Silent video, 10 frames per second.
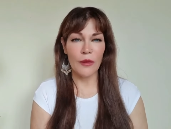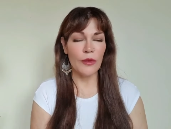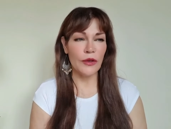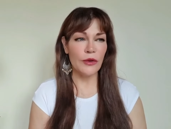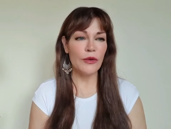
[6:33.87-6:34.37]

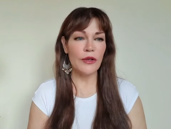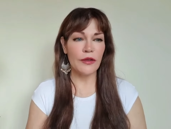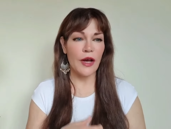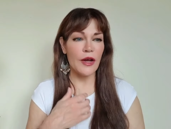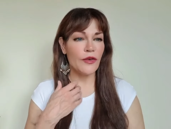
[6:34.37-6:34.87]
when you
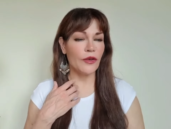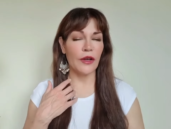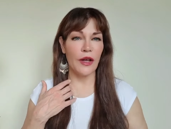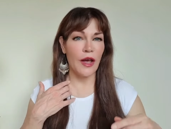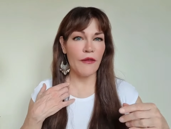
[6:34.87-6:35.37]
decide you're
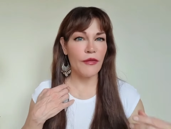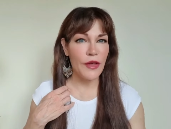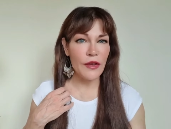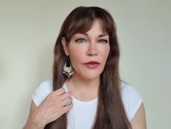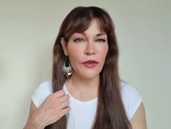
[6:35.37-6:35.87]
going to have
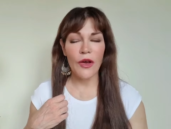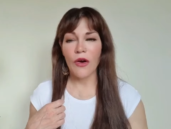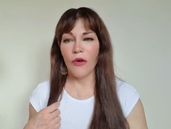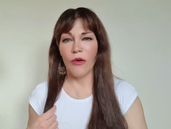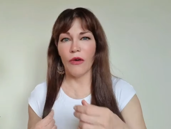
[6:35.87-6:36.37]
this,
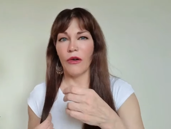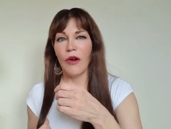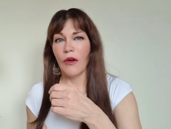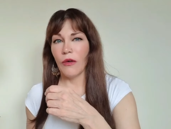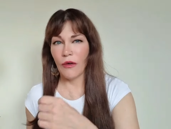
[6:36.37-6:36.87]

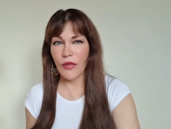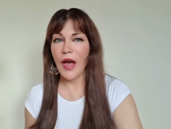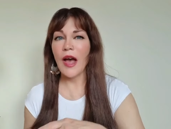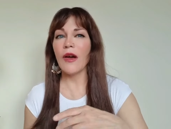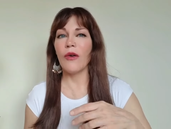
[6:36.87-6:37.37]
or or
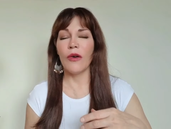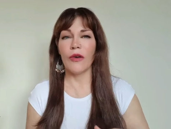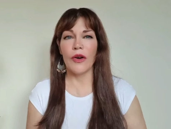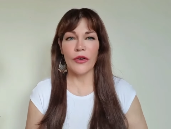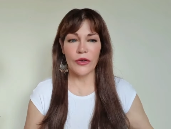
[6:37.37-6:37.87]
that
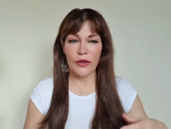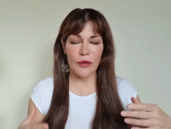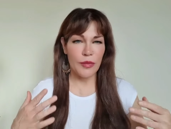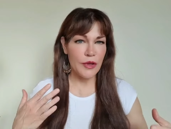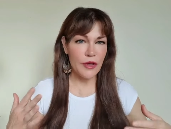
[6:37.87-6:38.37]
or you're going
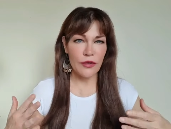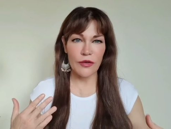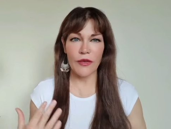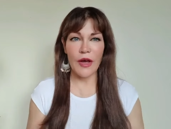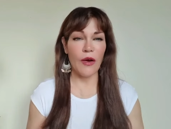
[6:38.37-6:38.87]
to be
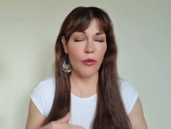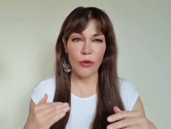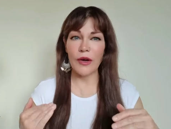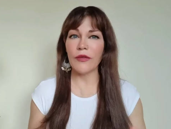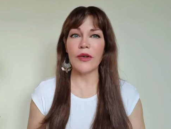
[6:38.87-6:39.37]
this or that or
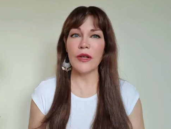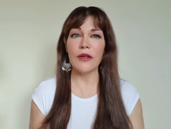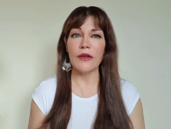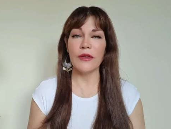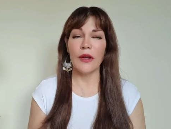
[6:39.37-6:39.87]
whatever it
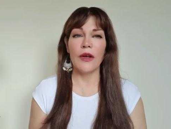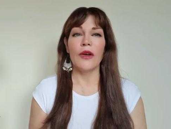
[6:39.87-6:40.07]
is,